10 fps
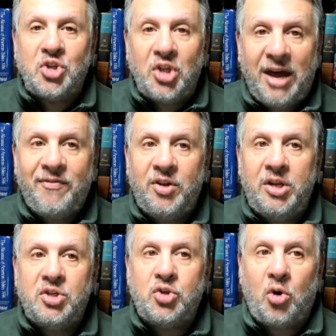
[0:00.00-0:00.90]
left in
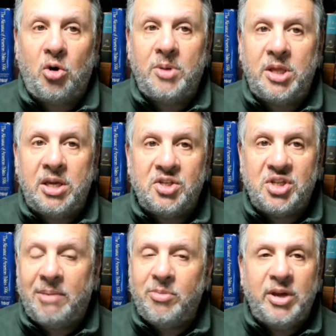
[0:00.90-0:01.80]
his term in the
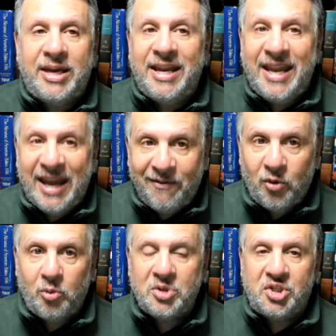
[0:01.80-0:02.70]
assembly. He never
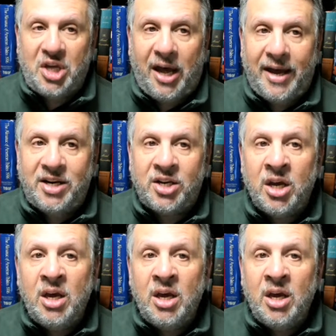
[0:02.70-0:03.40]
resigned.